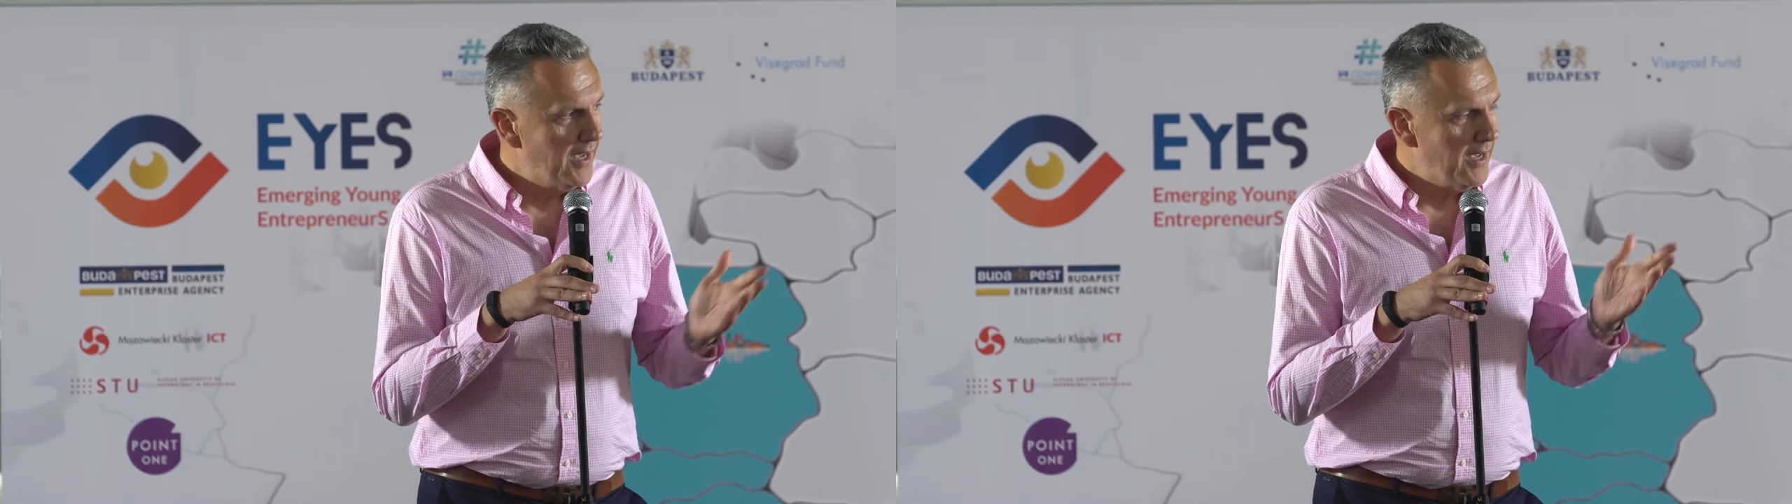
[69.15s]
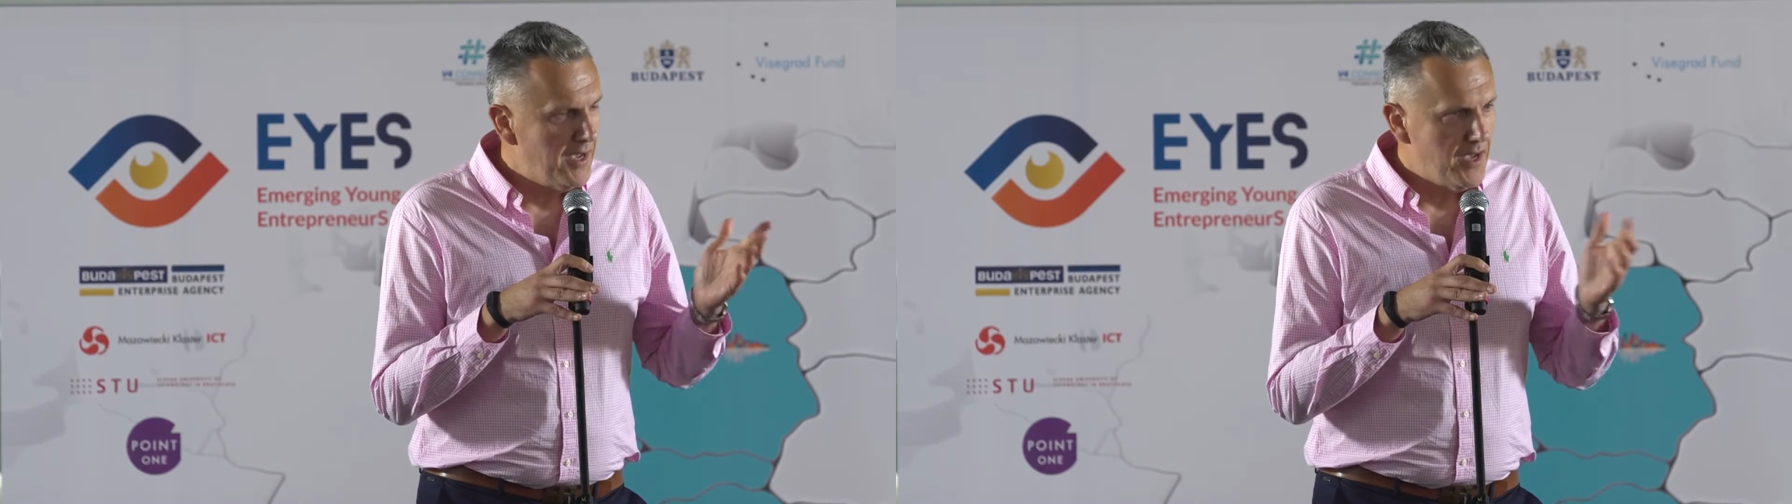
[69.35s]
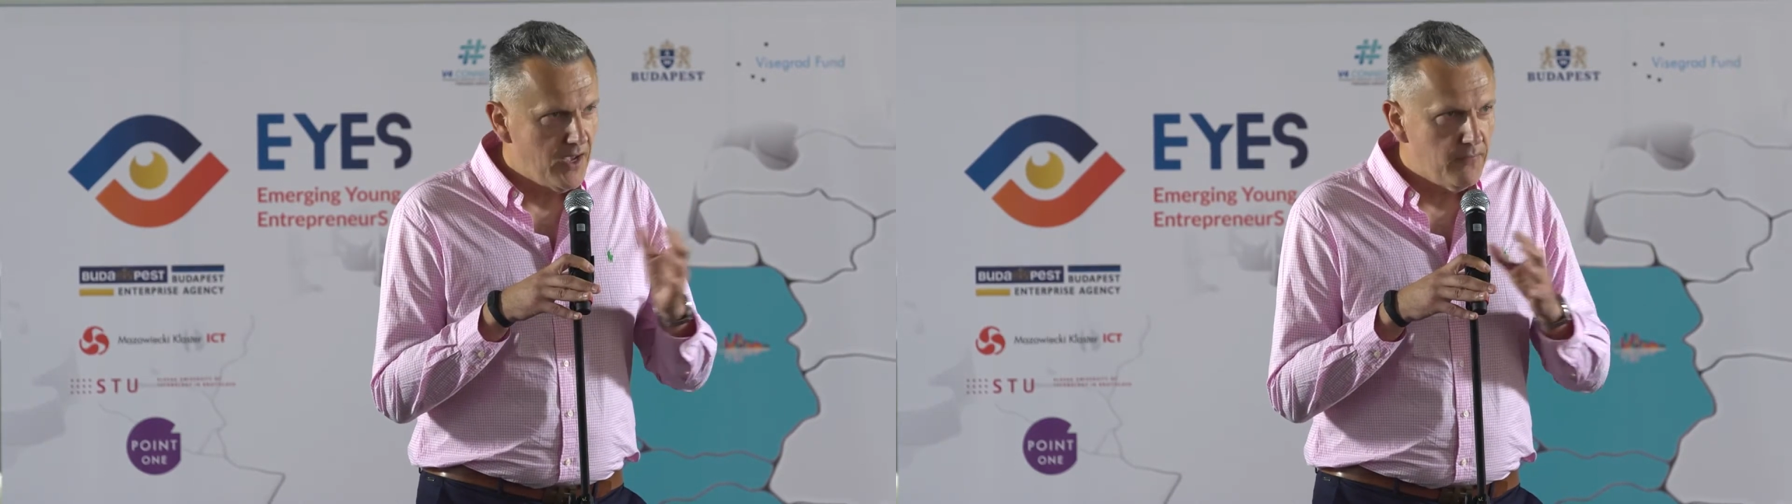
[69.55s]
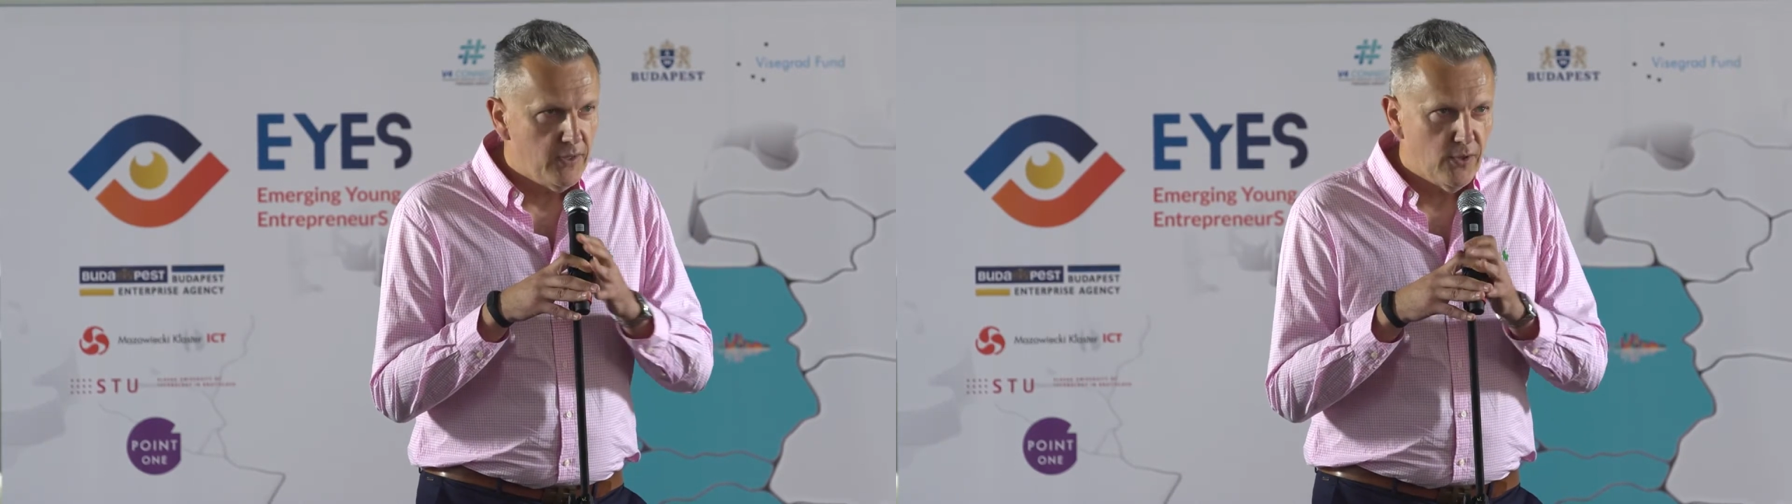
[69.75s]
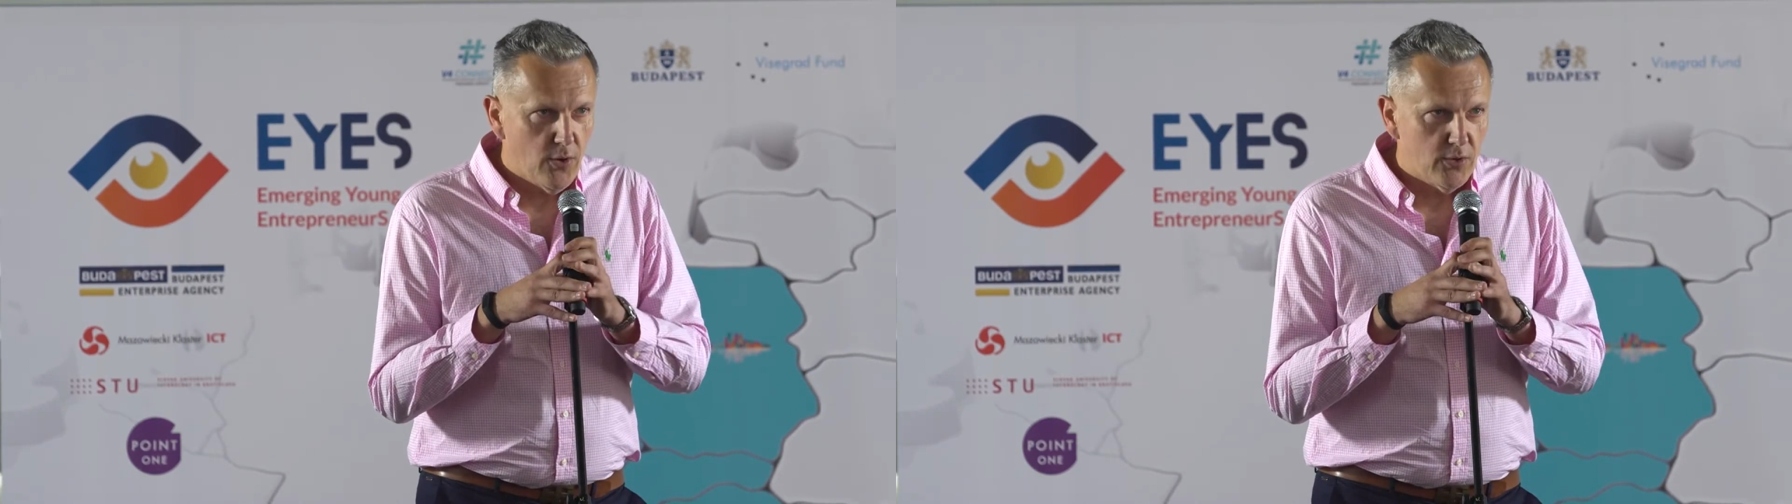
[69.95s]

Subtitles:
a video